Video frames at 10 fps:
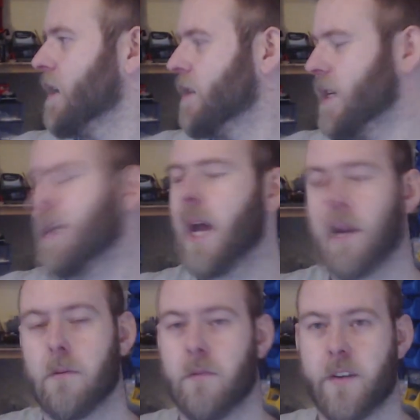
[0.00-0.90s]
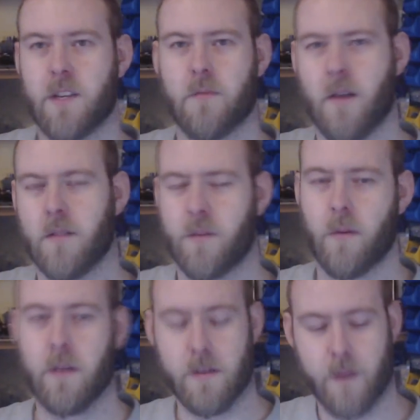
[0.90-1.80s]
the yellow and reddish brown ones are
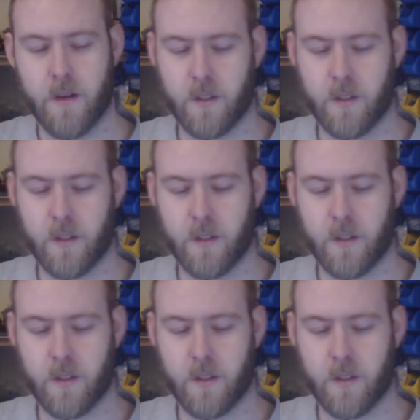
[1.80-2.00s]
probably the most